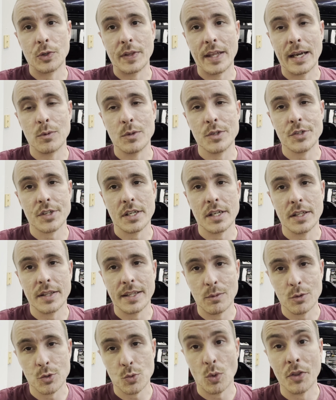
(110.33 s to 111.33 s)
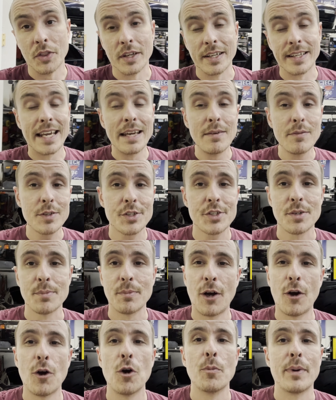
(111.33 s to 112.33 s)
That was one that gave us some
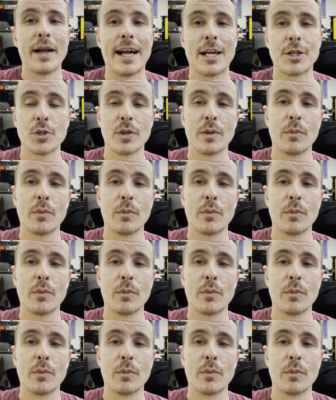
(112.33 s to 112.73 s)
hope, actually.